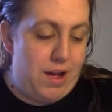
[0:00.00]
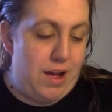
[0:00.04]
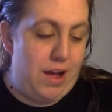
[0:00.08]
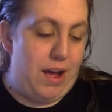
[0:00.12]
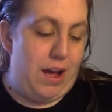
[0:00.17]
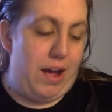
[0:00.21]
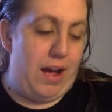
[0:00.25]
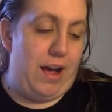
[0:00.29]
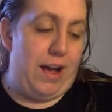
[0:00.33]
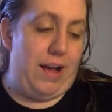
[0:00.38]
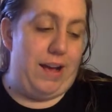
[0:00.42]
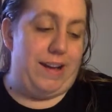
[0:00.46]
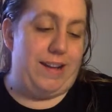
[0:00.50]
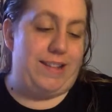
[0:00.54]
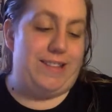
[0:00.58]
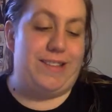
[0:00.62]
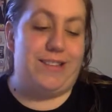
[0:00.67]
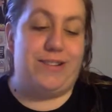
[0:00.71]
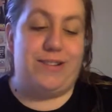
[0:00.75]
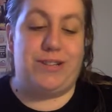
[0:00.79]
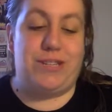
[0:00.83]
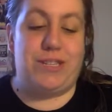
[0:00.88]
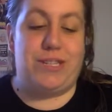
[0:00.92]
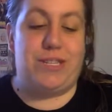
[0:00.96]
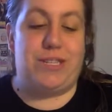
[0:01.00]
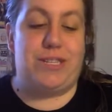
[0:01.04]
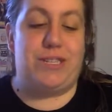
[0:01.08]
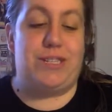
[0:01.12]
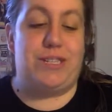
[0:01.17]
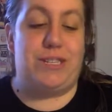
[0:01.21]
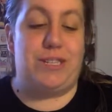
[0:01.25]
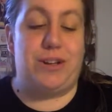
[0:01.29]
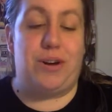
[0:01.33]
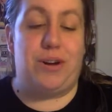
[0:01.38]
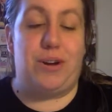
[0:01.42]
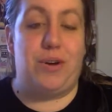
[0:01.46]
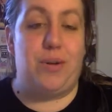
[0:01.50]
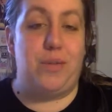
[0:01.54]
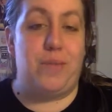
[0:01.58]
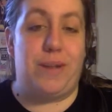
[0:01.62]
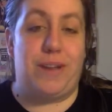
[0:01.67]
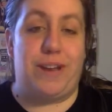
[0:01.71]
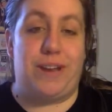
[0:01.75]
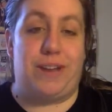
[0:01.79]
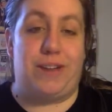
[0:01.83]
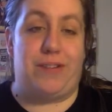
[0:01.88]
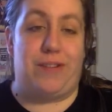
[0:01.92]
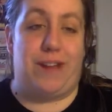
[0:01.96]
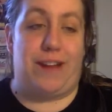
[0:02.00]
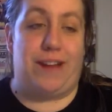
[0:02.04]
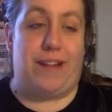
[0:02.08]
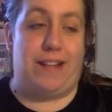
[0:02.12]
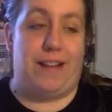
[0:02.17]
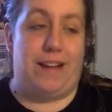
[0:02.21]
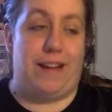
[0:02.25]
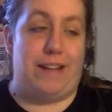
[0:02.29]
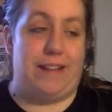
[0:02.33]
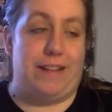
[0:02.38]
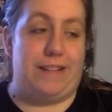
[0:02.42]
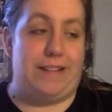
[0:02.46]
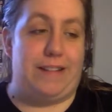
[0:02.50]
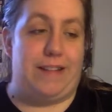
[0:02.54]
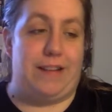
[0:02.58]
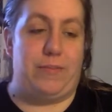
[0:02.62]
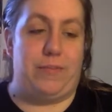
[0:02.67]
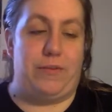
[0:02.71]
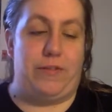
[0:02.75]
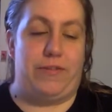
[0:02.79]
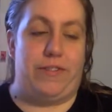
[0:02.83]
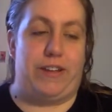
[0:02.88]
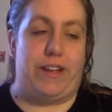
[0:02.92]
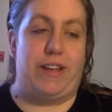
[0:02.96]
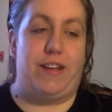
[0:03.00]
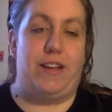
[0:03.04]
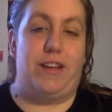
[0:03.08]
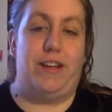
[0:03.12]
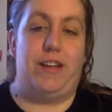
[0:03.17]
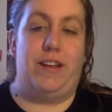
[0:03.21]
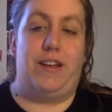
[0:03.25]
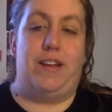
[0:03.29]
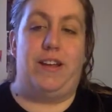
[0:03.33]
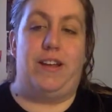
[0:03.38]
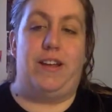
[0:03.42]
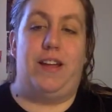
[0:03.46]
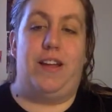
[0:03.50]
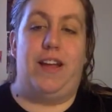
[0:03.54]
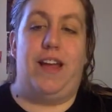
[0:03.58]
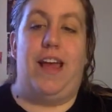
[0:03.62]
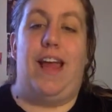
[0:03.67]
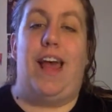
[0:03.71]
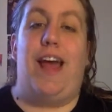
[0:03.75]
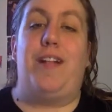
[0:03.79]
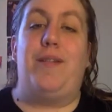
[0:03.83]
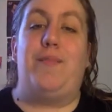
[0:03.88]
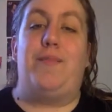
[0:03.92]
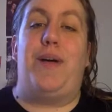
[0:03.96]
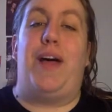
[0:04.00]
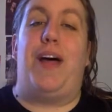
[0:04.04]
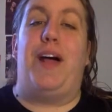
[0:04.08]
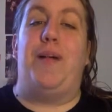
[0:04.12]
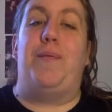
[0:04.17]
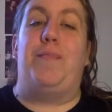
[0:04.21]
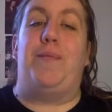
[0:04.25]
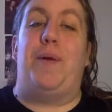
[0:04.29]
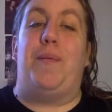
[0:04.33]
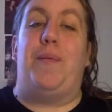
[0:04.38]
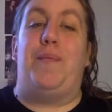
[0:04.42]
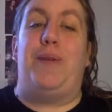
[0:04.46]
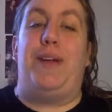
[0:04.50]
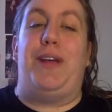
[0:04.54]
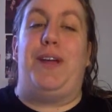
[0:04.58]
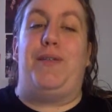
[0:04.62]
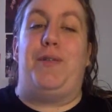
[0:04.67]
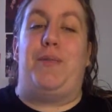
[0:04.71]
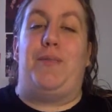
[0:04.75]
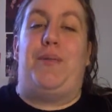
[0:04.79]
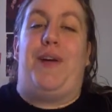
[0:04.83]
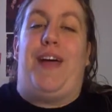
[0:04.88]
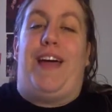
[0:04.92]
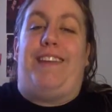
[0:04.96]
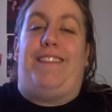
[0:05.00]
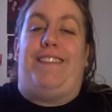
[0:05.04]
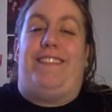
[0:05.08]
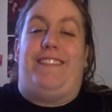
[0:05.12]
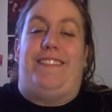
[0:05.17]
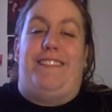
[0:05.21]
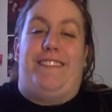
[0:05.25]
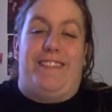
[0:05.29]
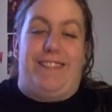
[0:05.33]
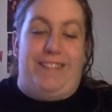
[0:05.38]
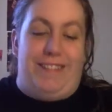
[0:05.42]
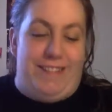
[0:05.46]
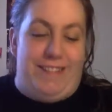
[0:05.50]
And there's so many great lines in that movie. "Help, help, I'm being repressed."